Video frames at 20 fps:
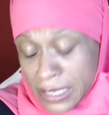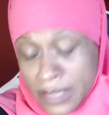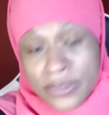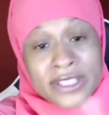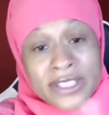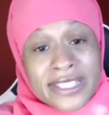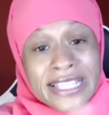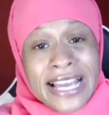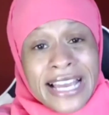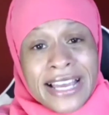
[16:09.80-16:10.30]

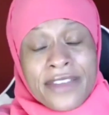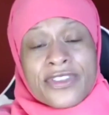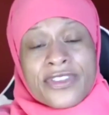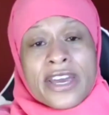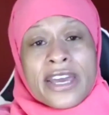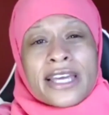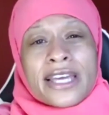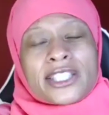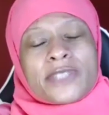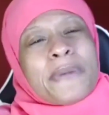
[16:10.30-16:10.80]
The second
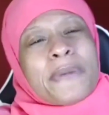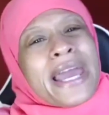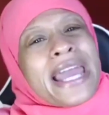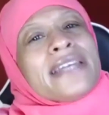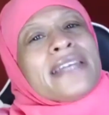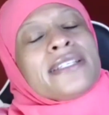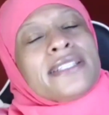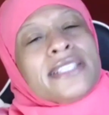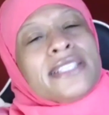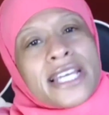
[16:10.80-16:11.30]
thing is
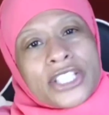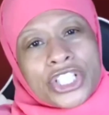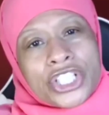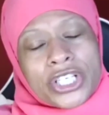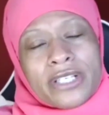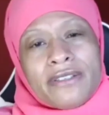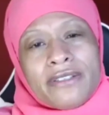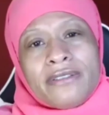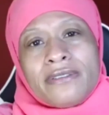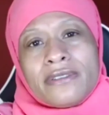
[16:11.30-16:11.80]
paying
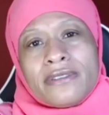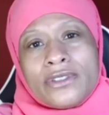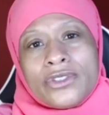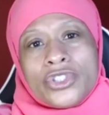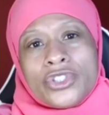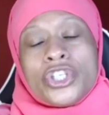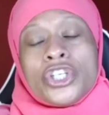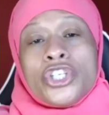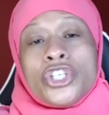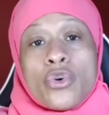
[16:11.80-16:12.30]
attention
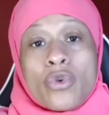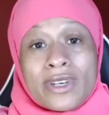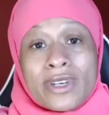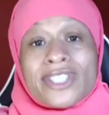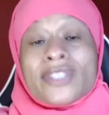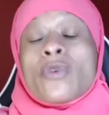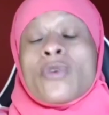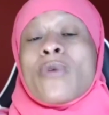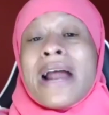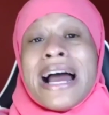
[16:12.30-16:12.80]
to your
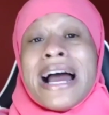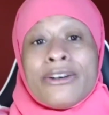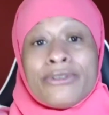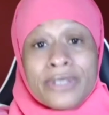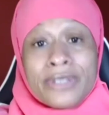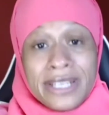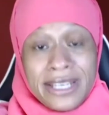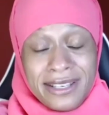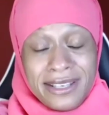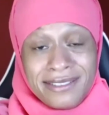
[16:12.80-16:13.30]

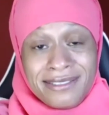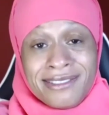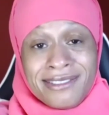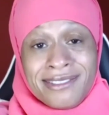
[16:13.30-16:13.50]
surroundings.